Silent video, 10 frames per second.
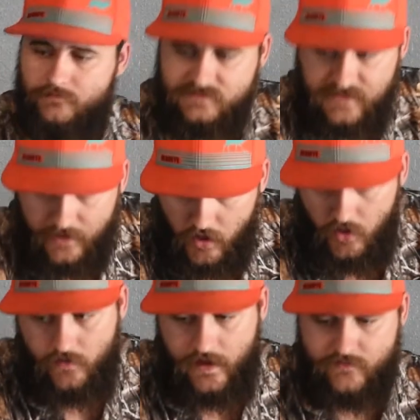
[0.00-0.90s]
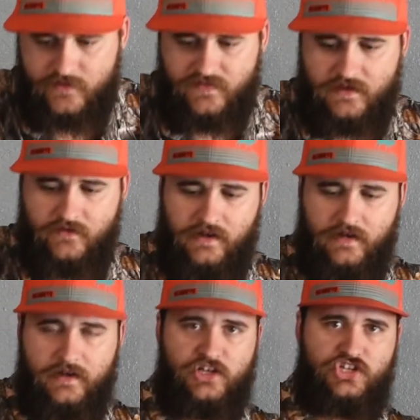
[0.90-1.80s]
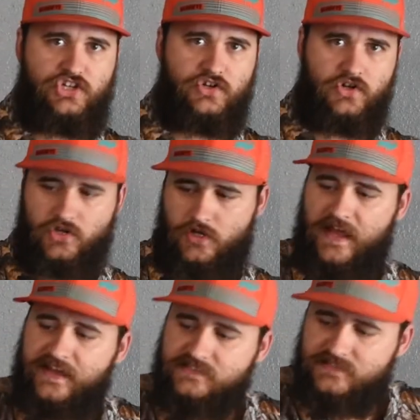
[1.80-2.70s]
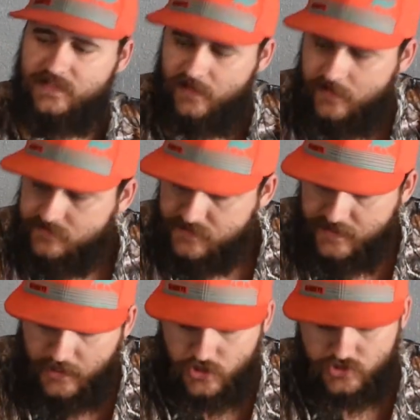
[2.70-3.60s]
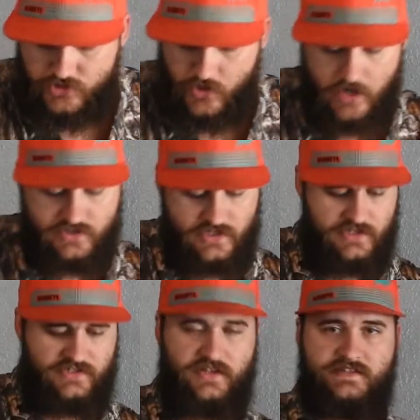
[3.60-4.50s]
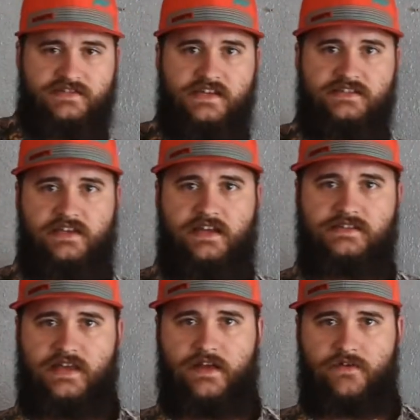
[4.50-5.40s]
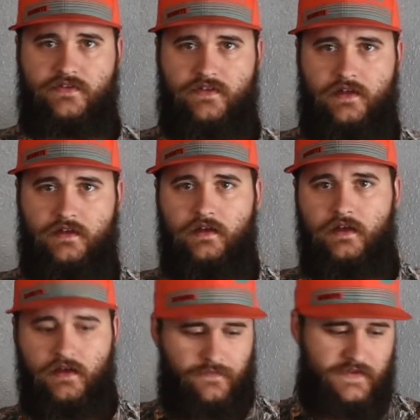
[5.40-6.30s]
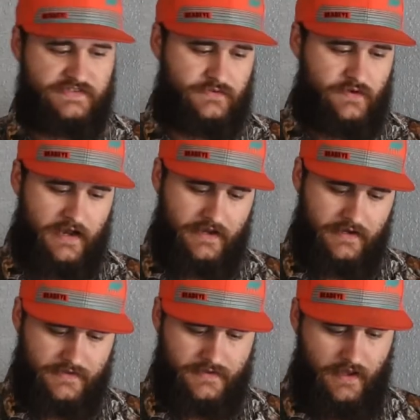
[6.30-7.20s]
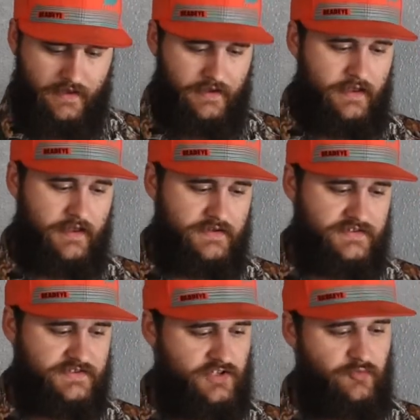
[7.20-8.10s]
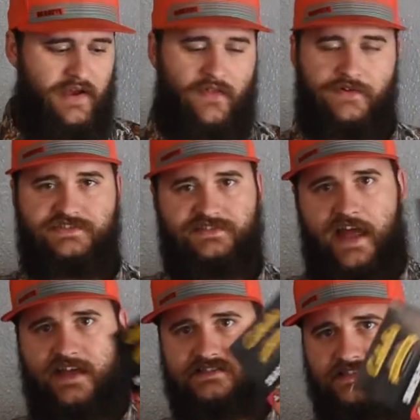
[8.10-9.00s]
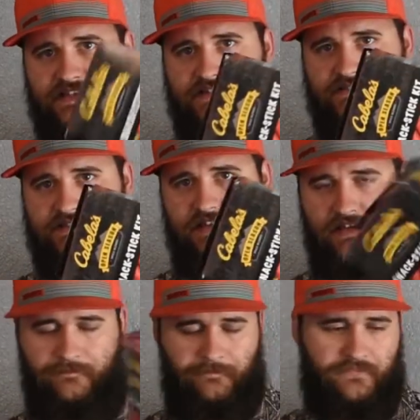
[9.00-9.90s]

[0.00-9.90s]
It's got everything you need in it: cure, casings, instructions, seasonings, everything. This one right here is Cabela's Snack Sticks kit.